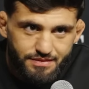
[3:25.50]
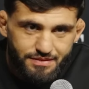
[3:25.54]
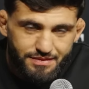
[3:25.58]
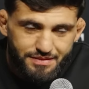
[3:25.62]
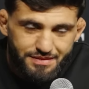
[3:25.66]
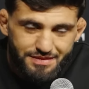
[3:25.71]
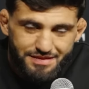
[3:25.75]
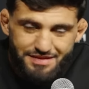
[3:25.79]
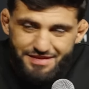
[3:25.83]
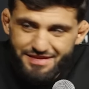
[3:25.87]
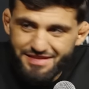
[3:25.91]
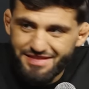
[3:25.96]

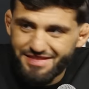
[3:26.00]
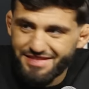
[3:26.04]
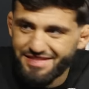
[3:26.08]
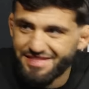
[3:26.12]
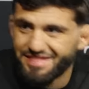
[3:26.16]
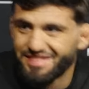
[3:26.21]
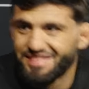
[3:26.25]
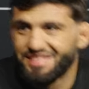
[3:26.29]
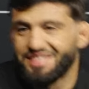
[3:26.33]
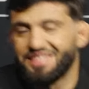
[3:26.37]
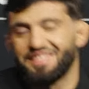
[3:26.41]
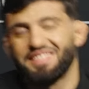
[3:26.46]
Arman over here.
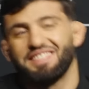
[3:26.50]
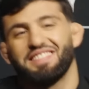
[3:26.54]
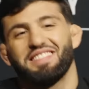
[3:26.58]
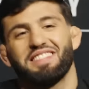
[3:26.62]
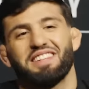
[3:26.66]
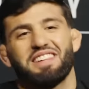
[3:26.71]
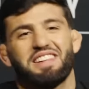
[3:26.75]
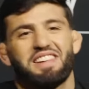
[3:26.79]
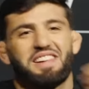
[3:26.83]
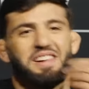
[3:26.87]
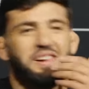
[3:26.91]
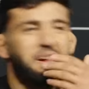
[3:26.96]

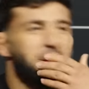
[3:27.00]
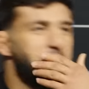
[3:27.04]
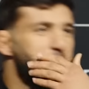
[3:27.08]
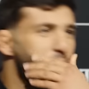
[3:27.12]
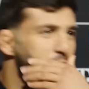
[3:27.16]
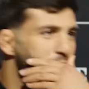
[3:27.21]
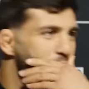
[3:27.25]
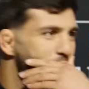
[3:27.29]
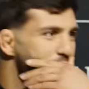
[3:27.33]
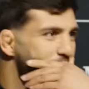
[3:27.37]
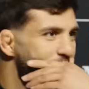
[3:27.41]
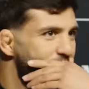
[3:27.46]
Arman,
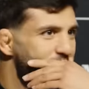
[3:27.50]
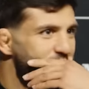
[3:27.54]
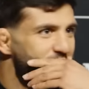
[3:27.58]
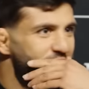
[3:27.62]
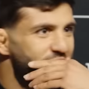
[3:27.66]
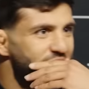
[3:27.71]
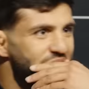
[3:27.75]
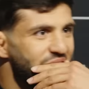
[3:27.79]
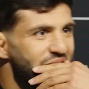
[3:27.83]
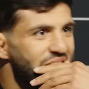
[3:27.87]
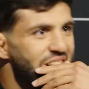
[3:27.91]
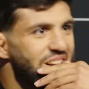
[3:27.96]
right back here.
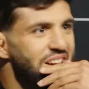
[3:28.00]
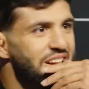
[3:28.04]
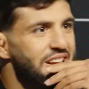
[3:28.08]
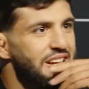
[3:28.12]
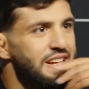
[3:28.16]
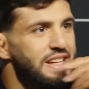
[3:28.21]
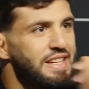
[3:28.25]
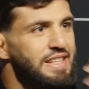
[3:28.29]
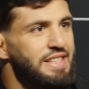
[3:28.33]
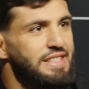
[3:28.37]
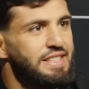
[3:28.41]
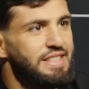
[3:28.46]
How's it
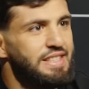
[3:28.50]
going?